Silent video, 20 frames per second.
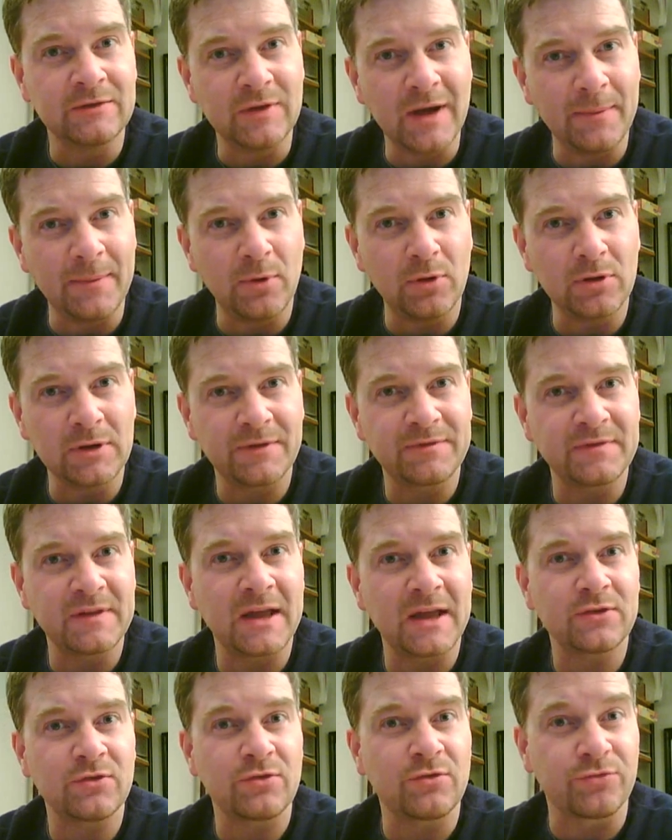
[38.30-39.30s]
double if
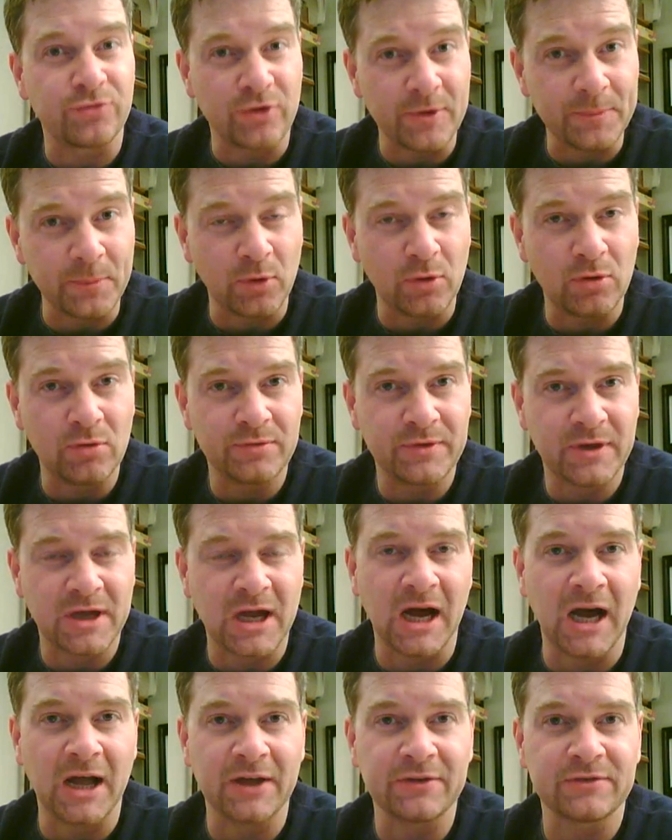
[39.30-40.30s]
not triple the
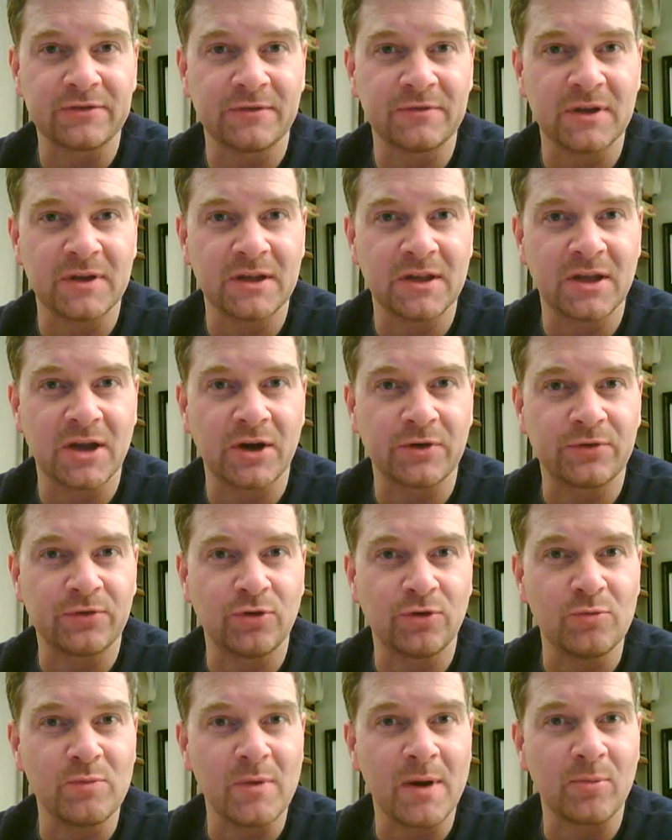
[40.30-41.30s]
cost of
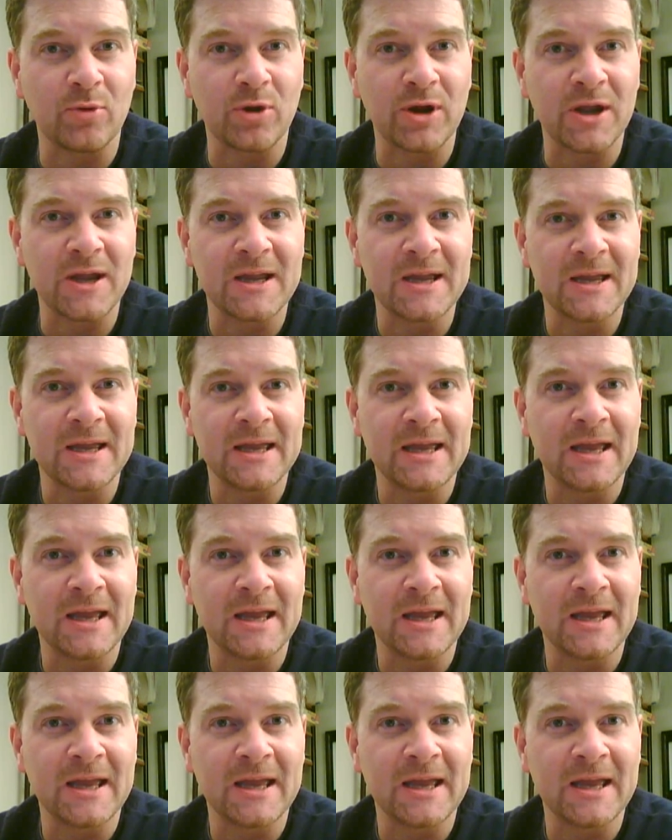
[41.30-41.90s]
DDR2 memory,